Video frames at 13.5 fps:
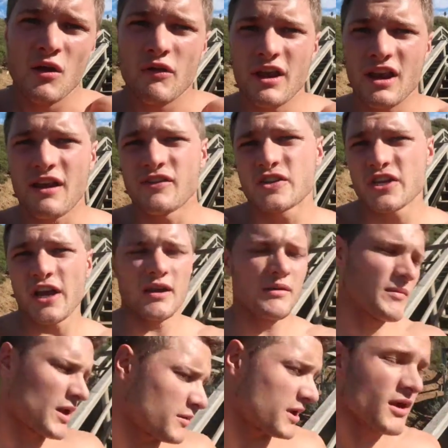We're going to have a
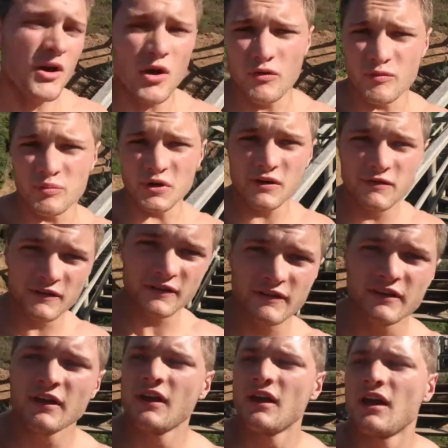chat maybe over
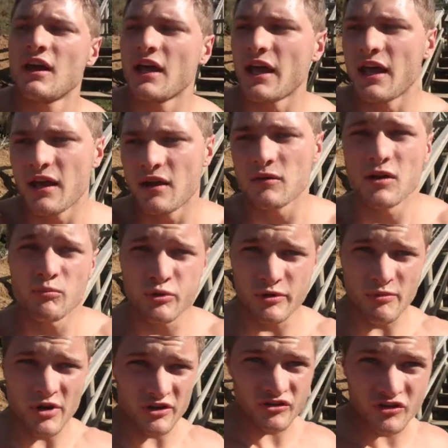breakfast, and I'm going to
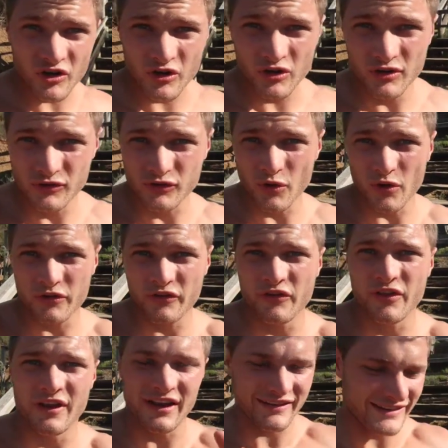pretty much talk to
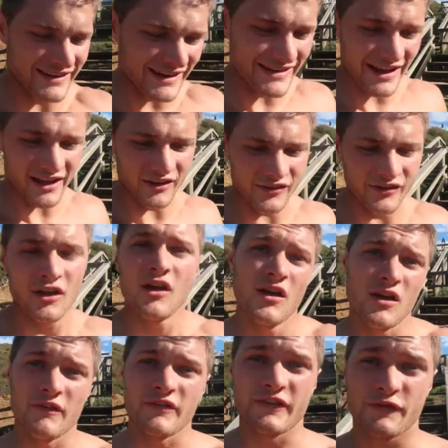the next details
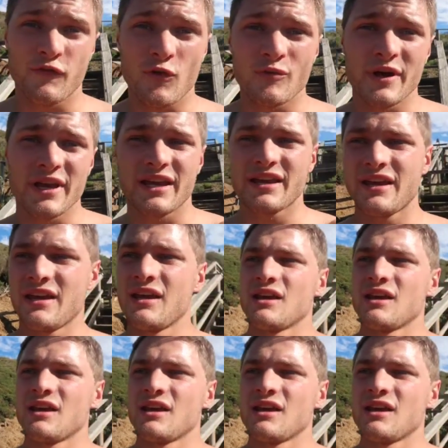of this 4-week